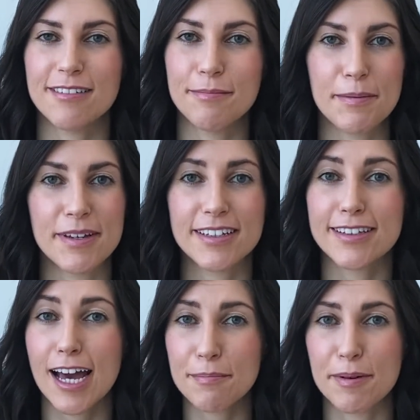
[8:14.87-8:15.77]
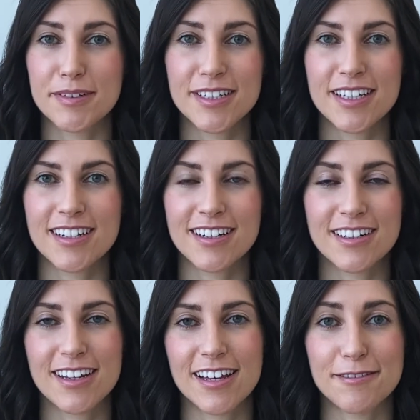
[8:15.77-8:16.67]
maybe a type of skincare
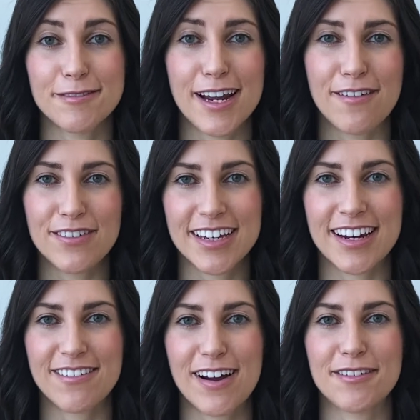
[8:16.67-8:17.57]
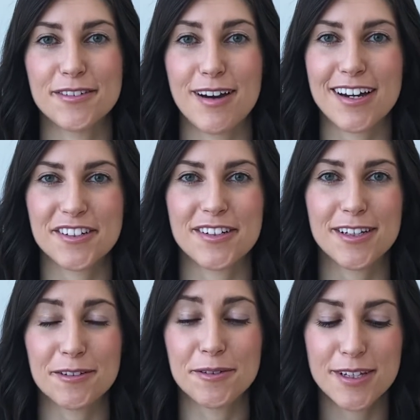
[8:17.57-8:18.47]
that you never get around to actually
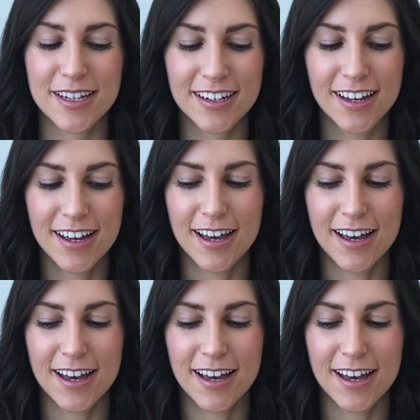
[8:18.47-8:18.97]
using.